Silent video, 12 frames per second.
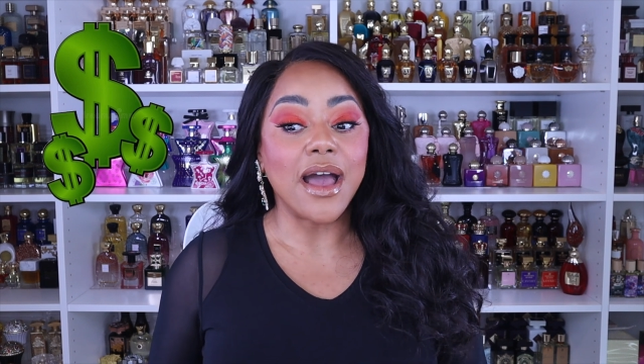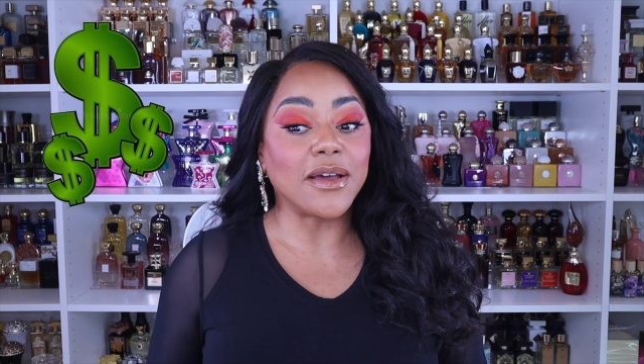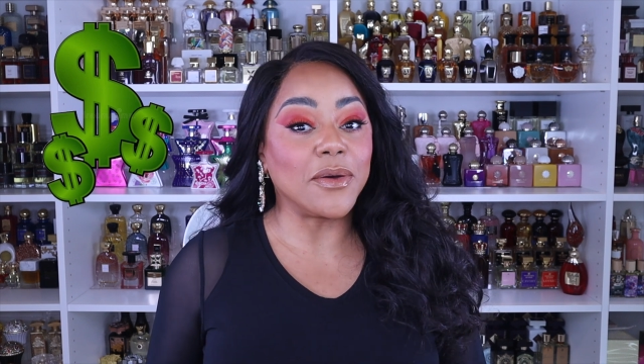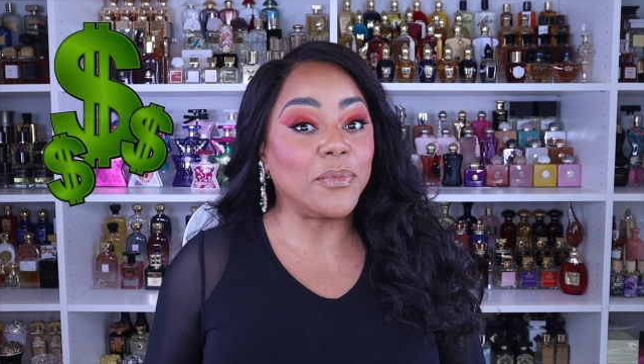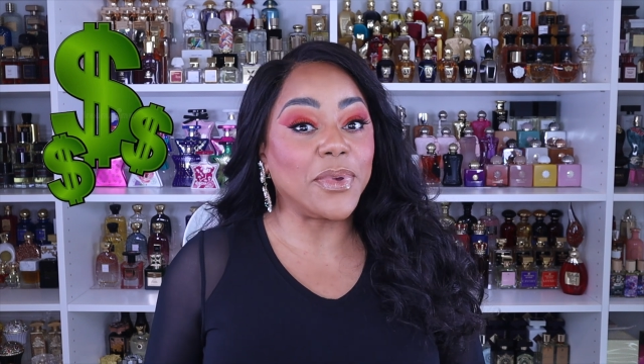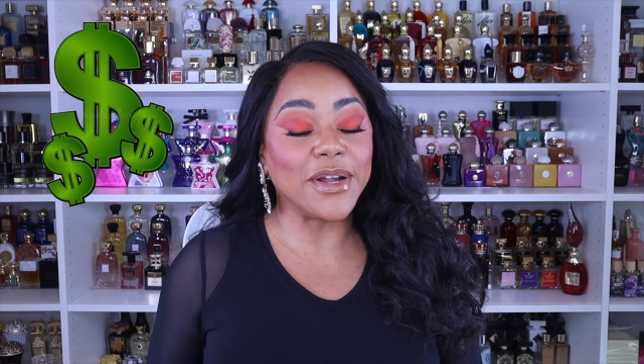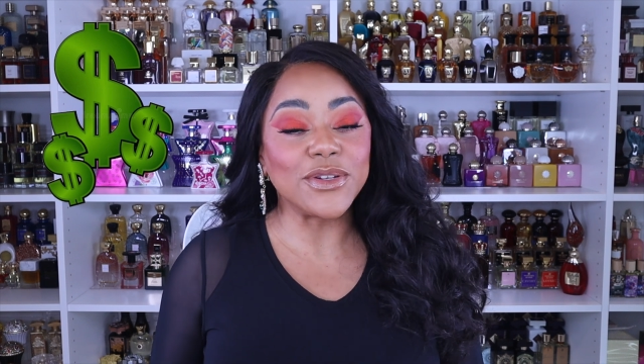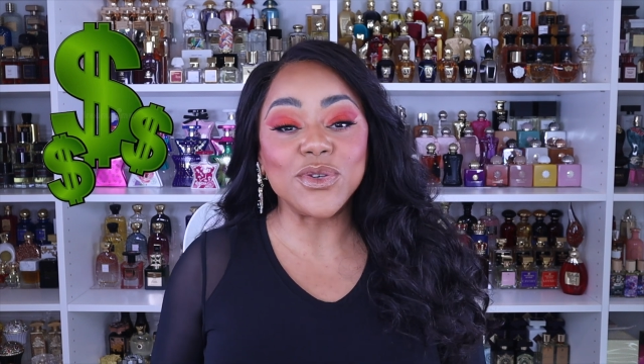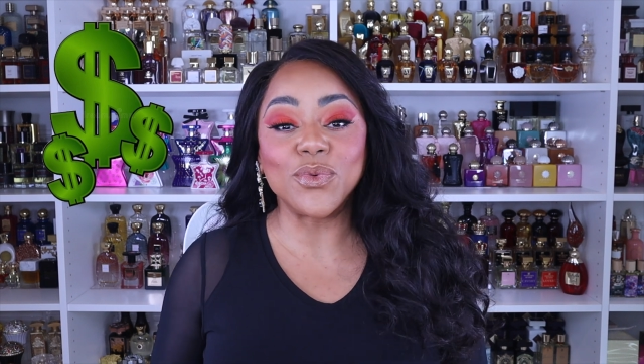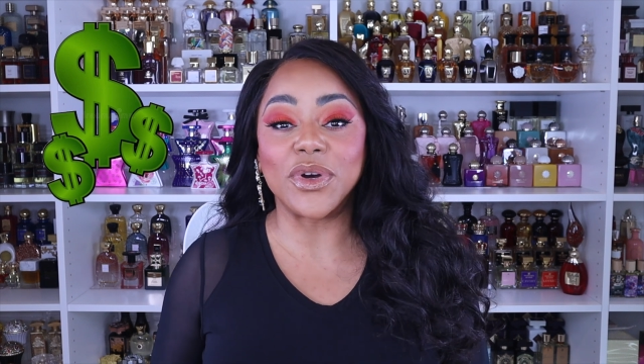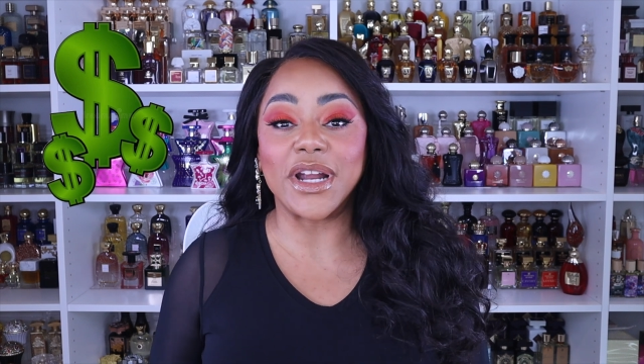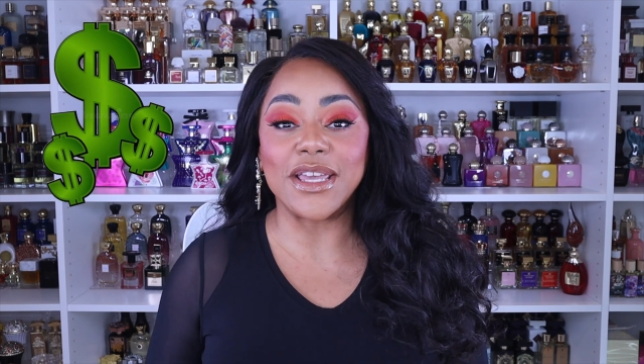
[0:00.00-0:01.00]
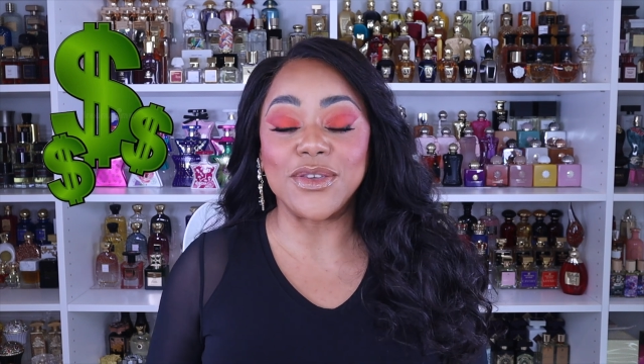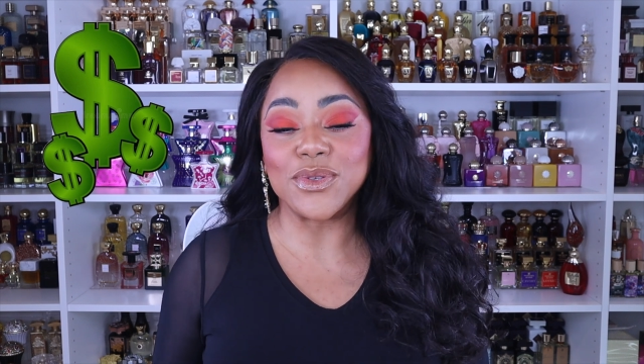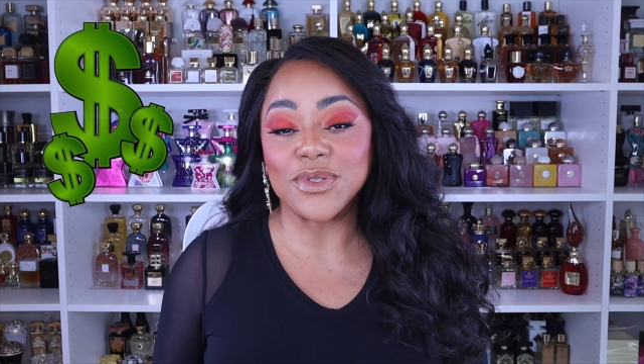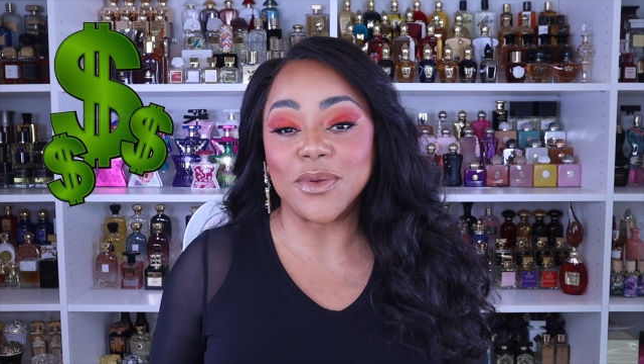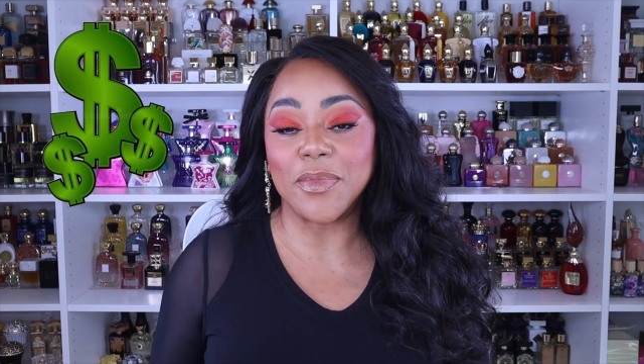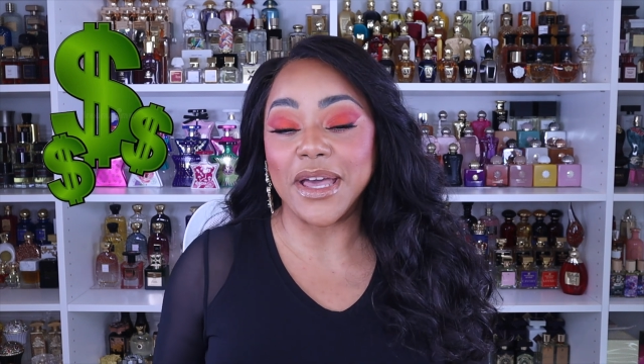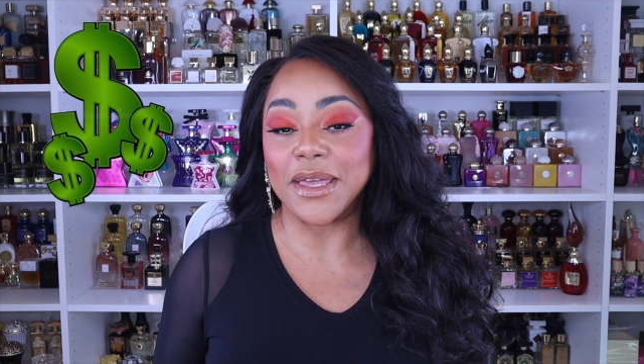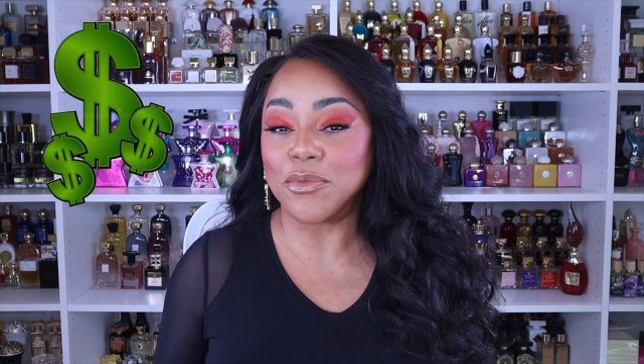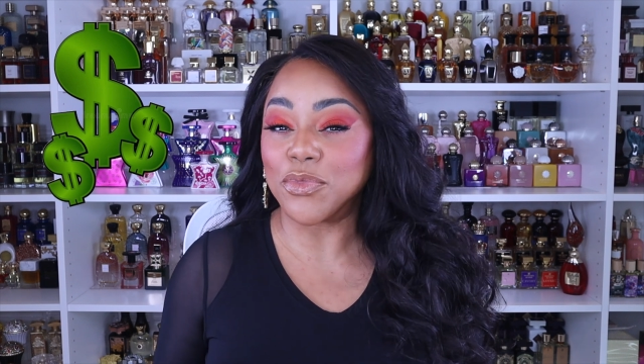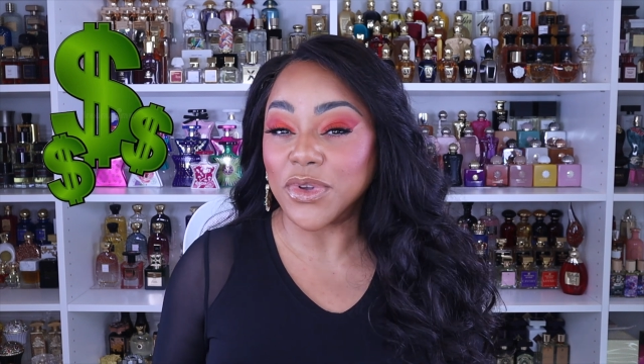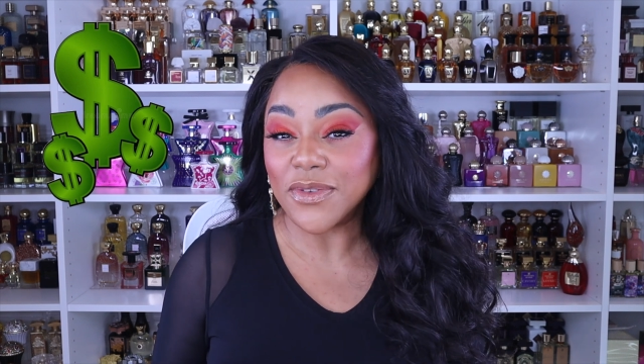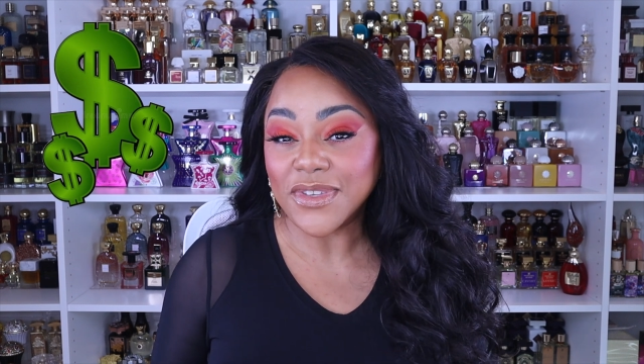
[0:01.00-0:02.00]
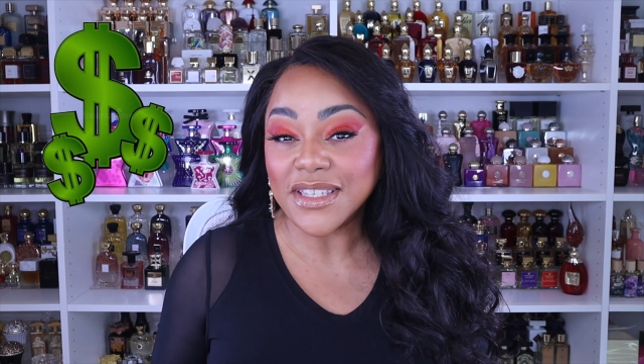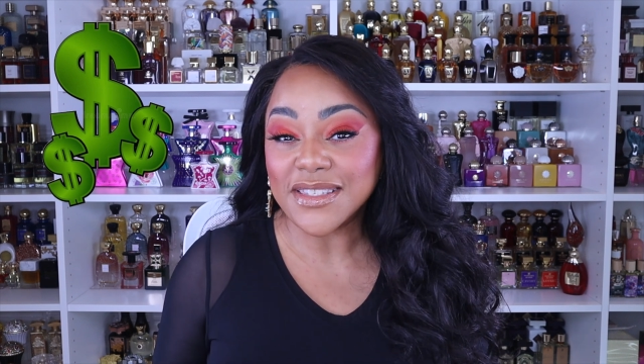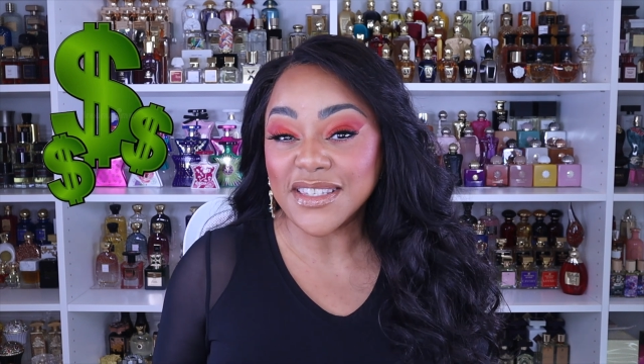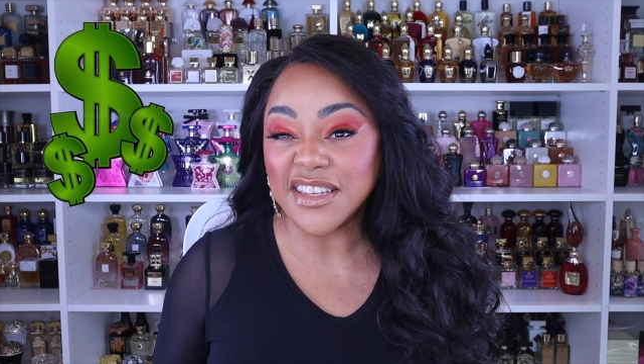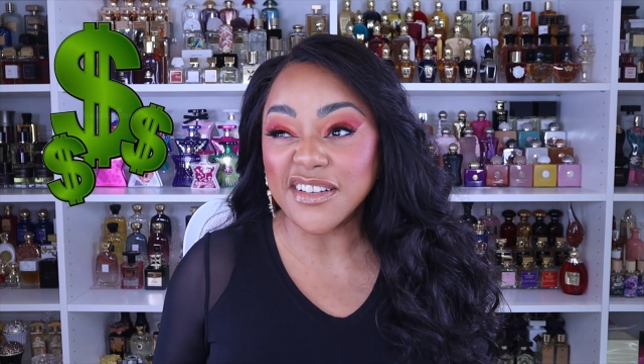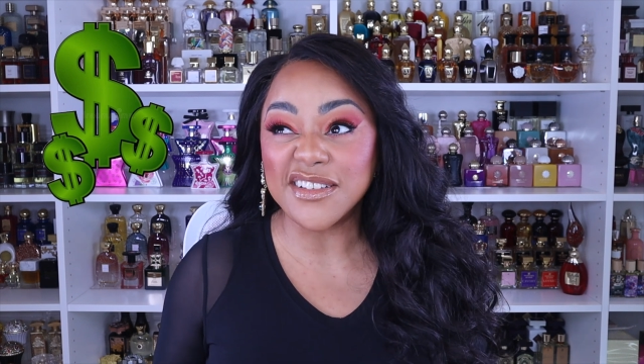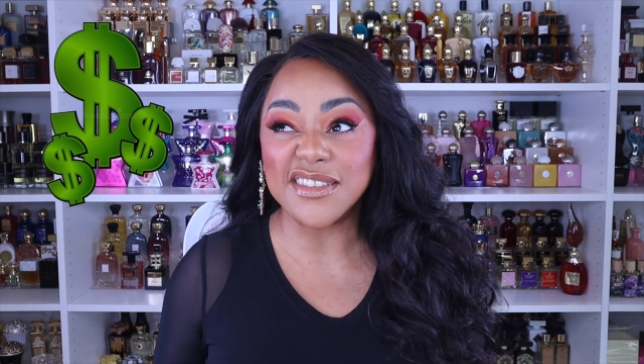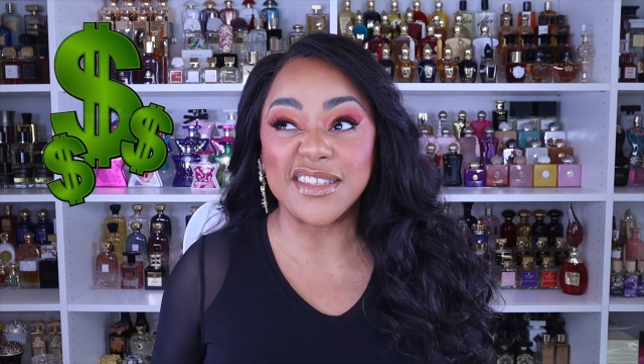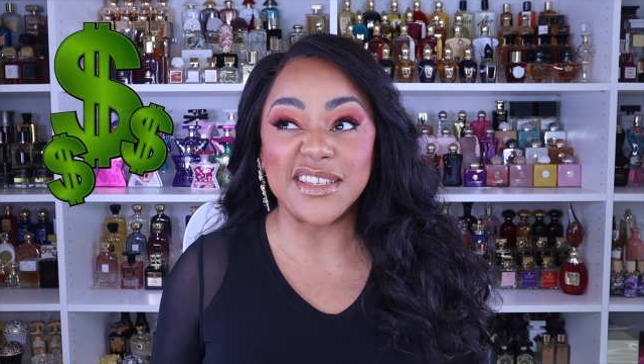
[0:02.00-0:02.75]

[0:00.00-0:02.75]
compared to what I used to buy in previous years,